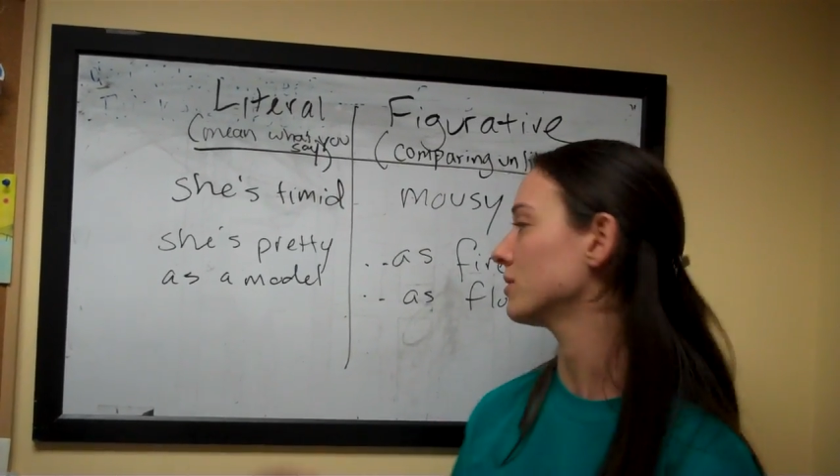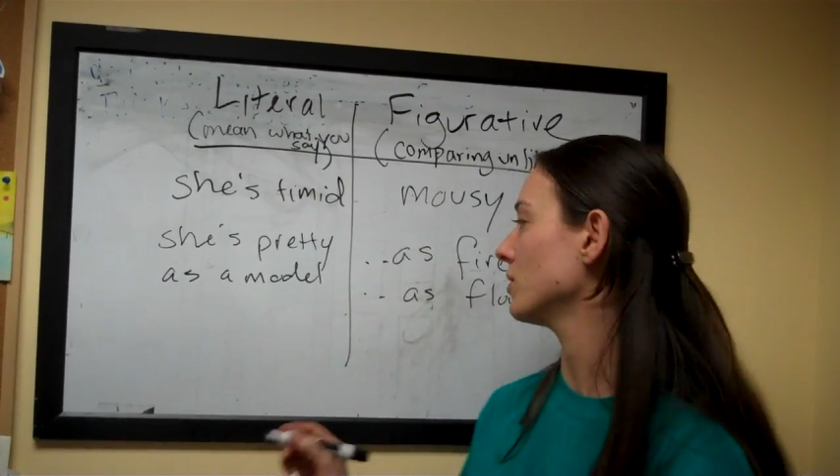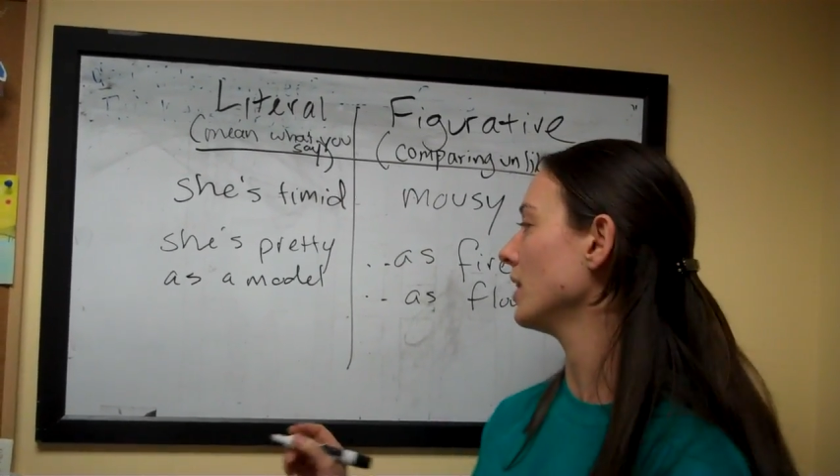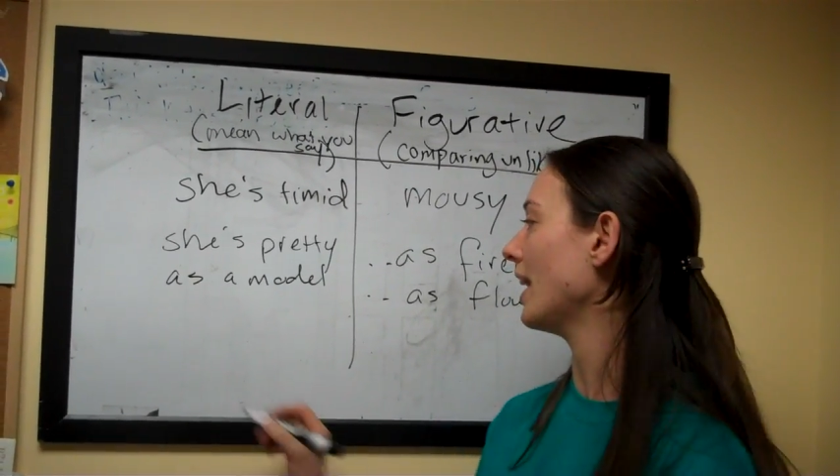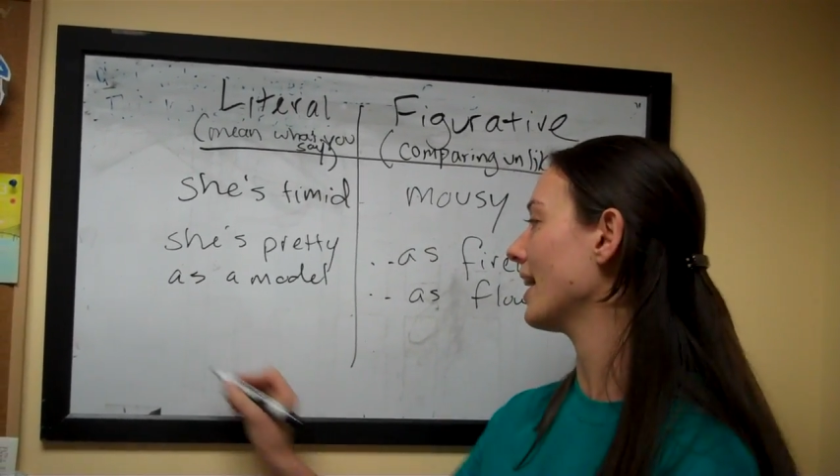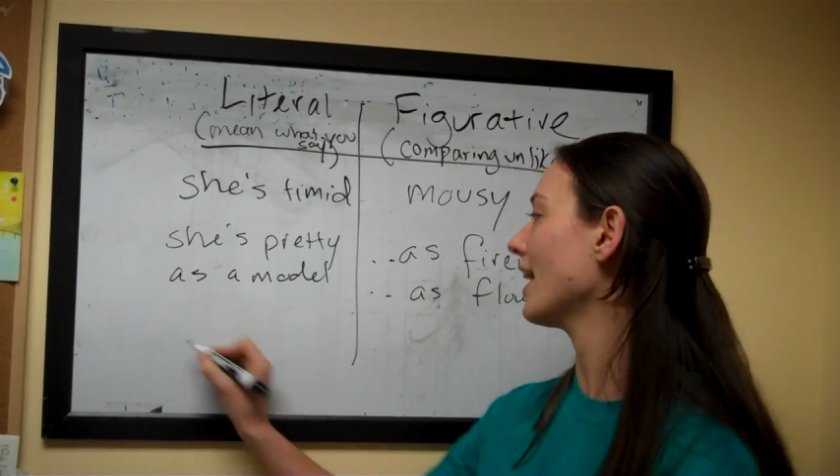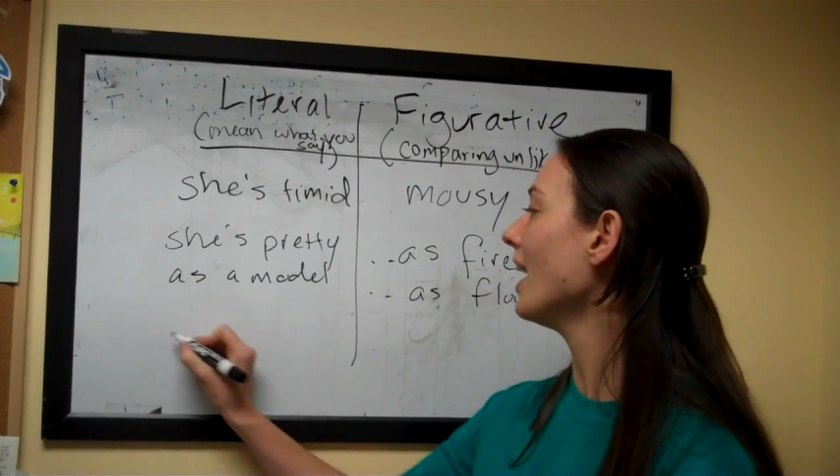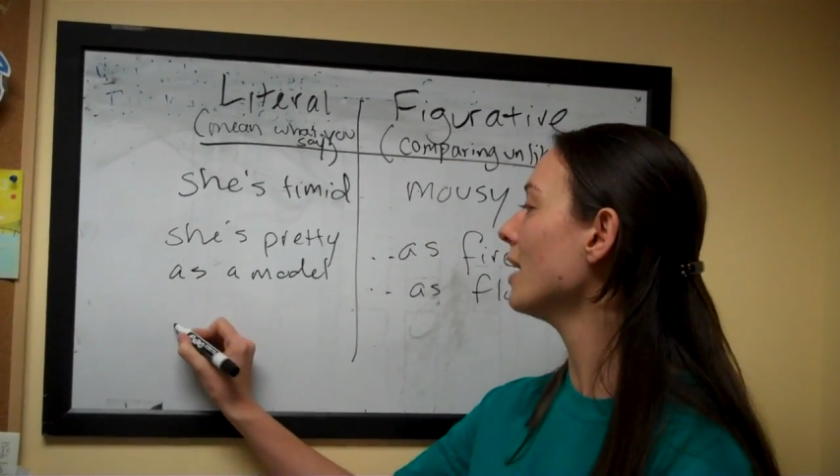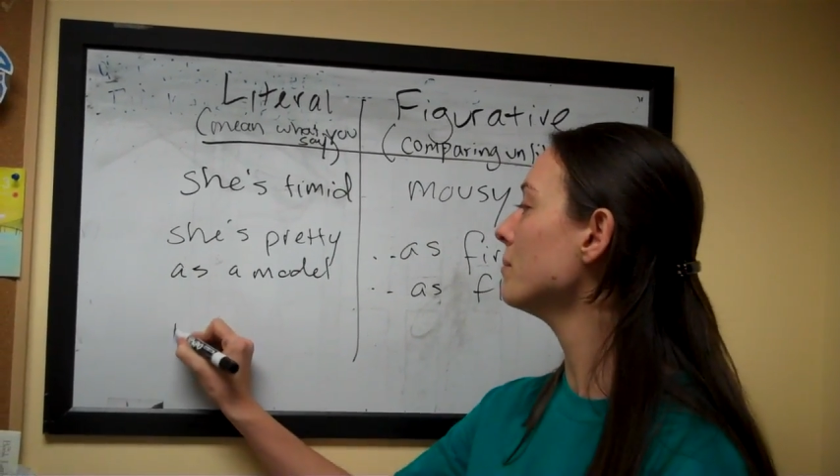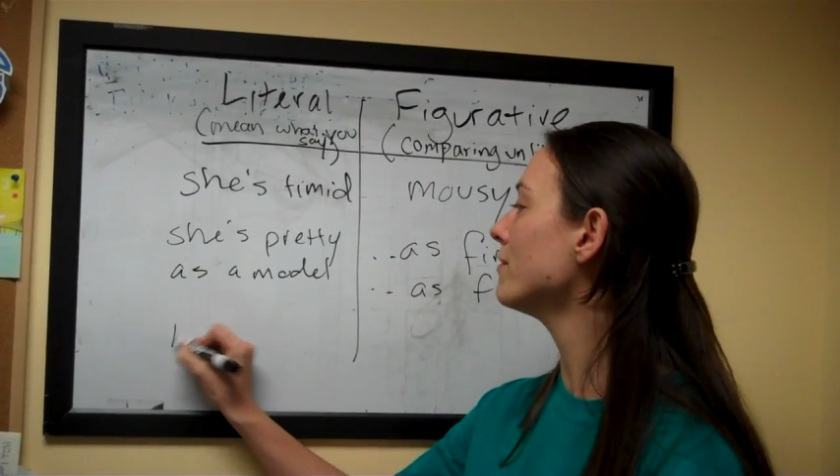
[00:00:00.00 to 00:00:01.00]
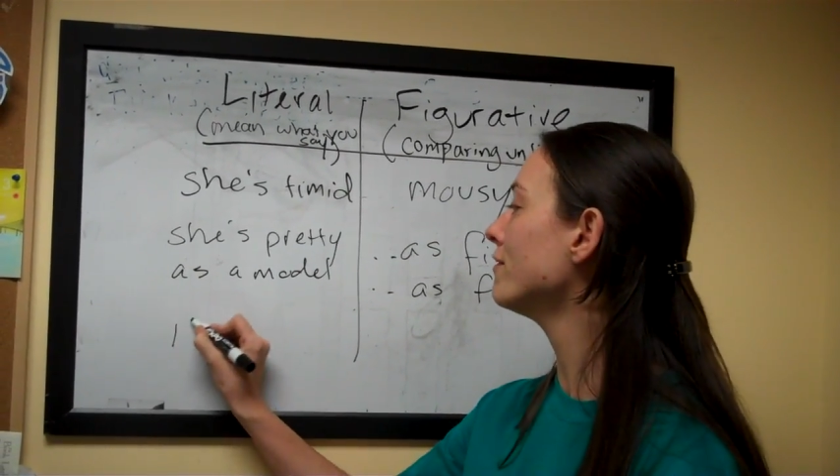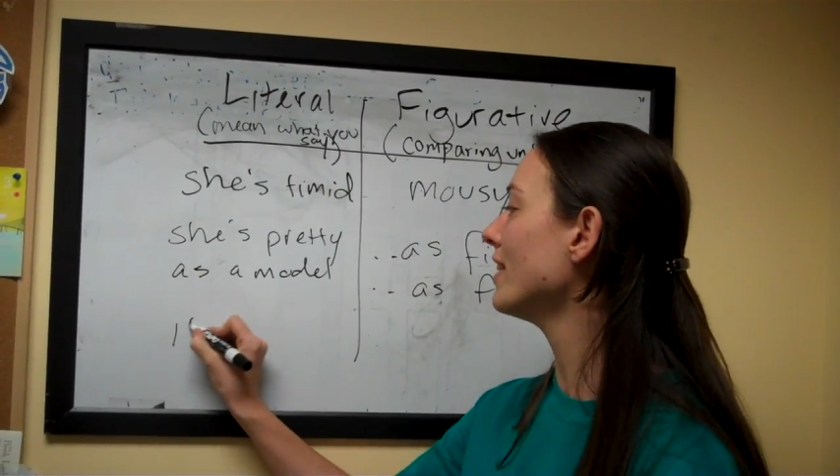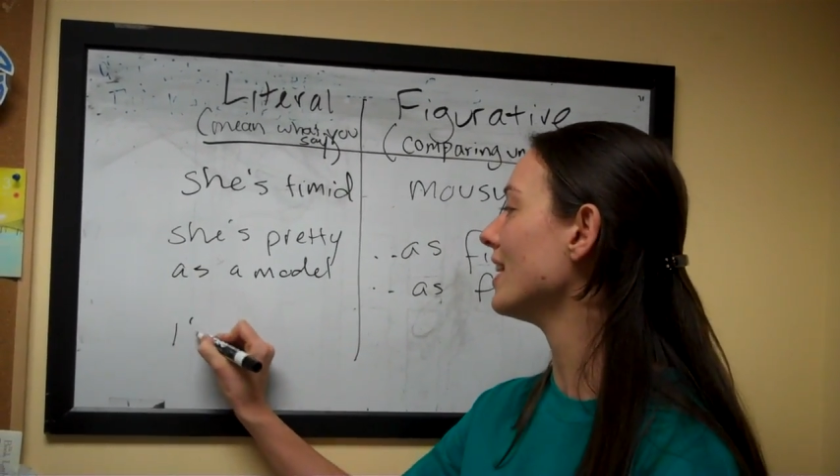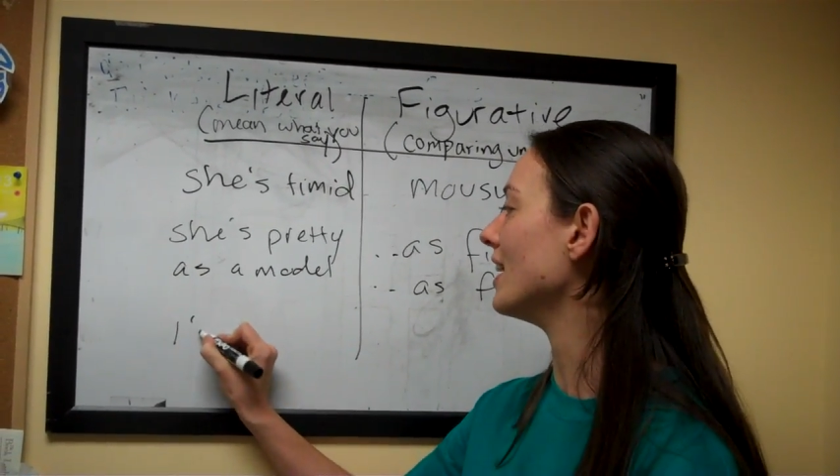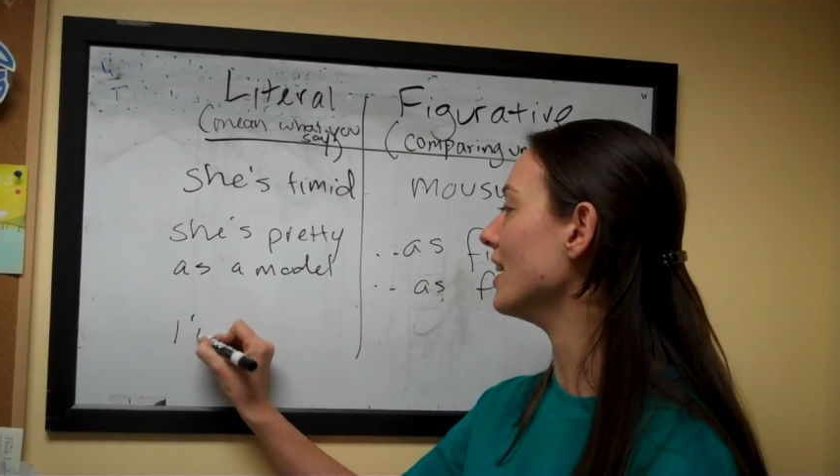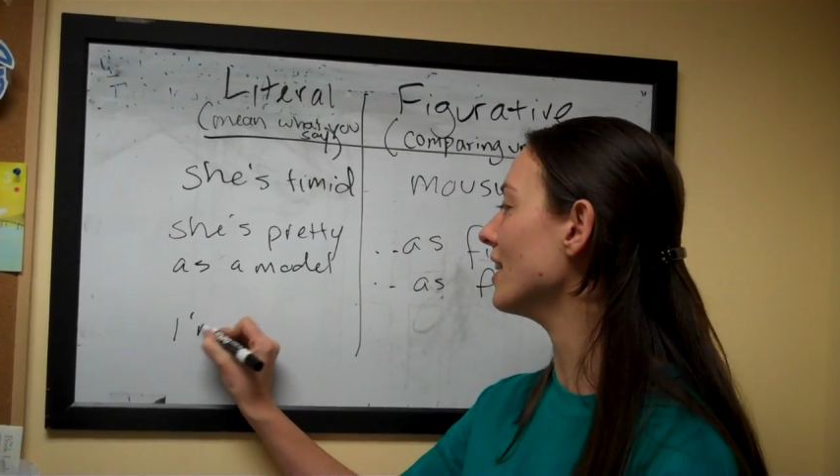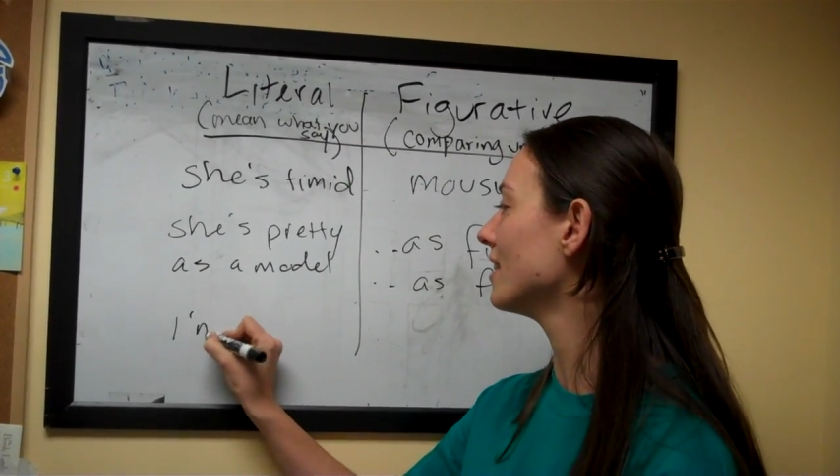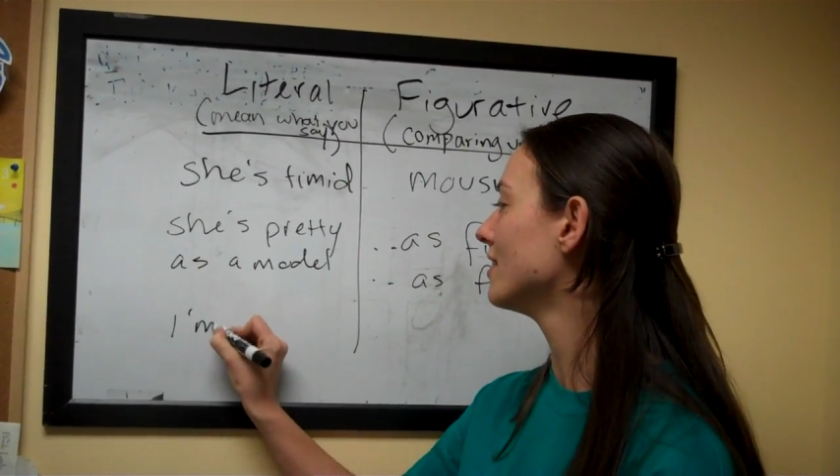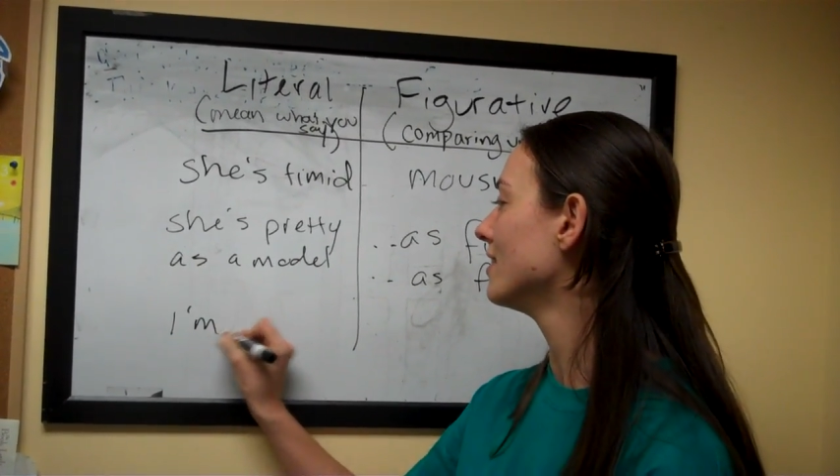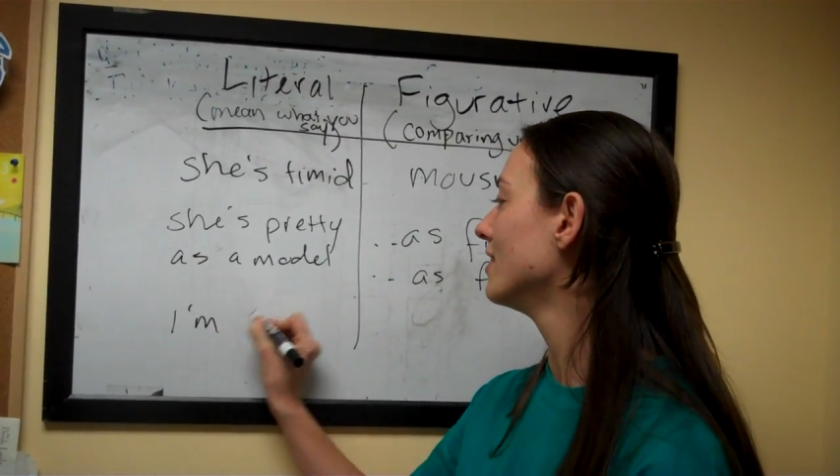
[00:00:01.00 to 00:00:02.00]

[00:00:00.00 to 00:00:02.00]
So like, I'm funny.